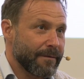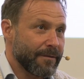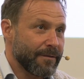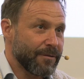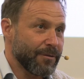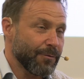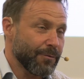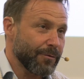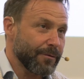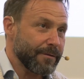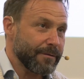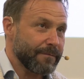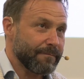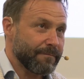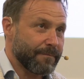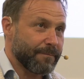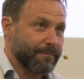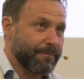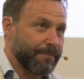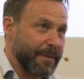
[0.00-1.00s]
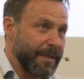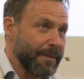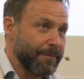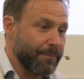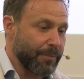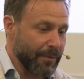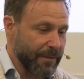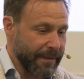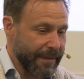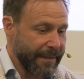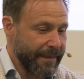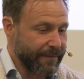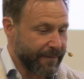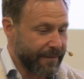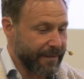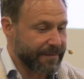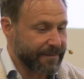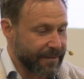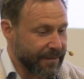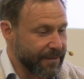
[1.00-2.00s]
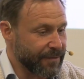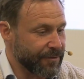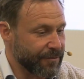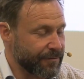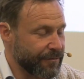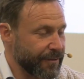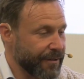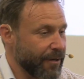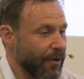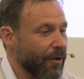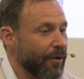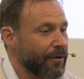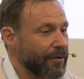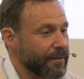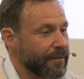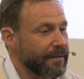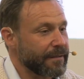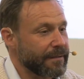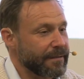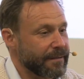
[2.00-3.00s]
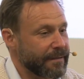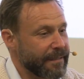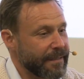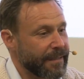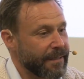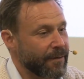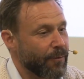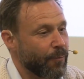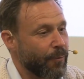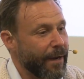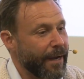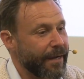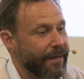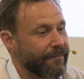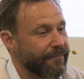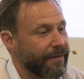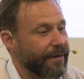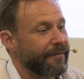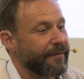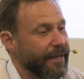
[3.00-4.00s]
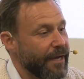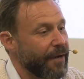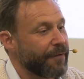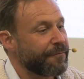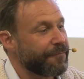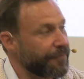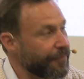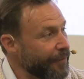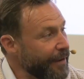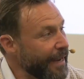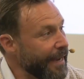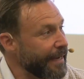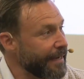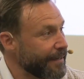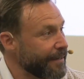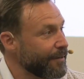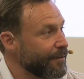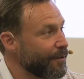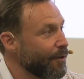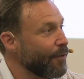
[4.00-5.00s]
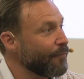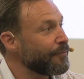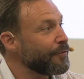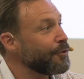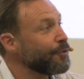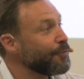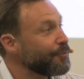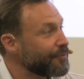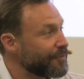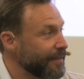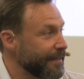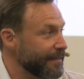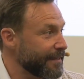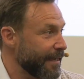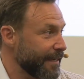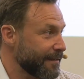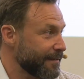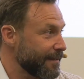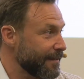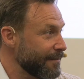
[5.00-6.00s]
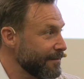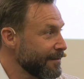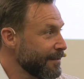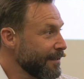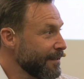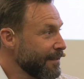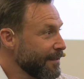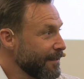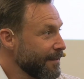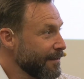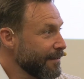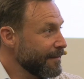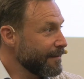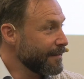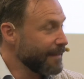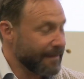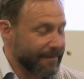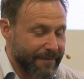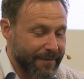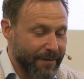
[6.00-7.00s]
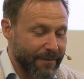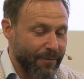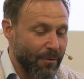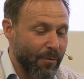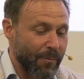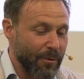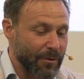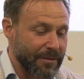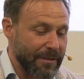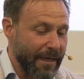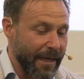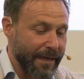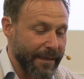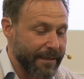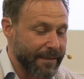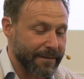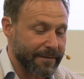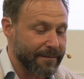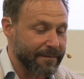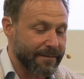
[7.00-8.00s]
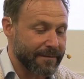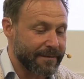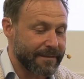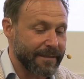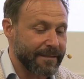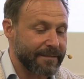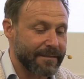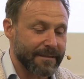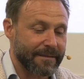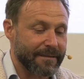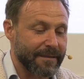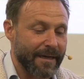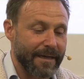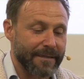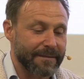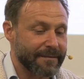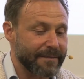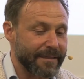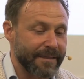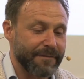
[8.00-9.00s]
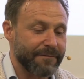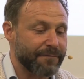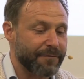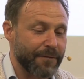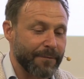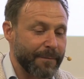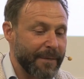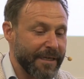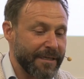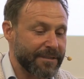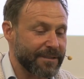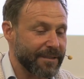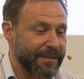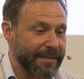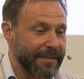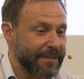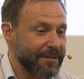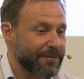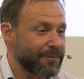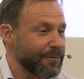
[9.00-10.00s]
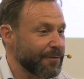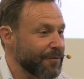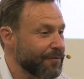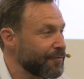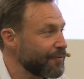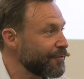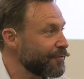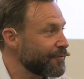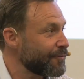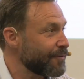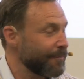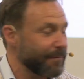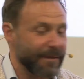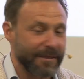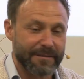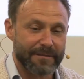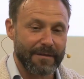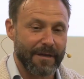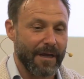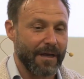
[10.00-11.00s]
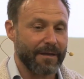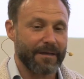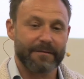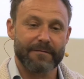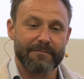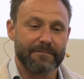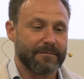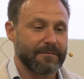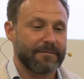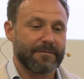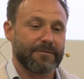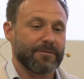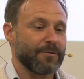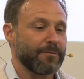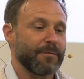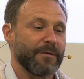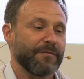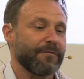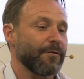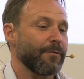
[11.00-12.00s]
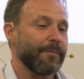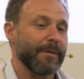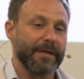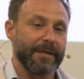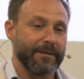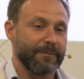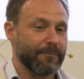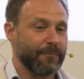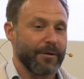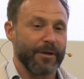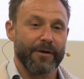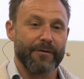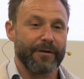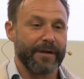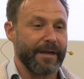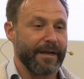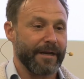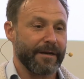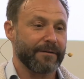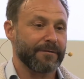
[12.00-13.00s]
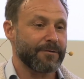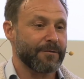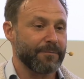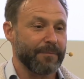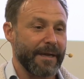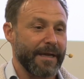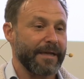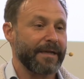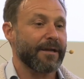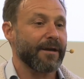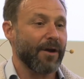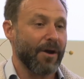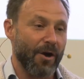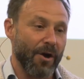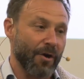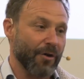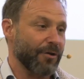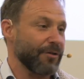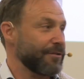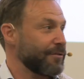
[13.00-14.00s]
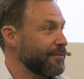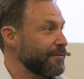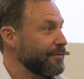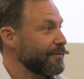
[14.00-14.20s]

your people in this industry are in a way very afraid of using data. It, almost like digitizing information into a system, it's like should be forbidden. We are here to make art.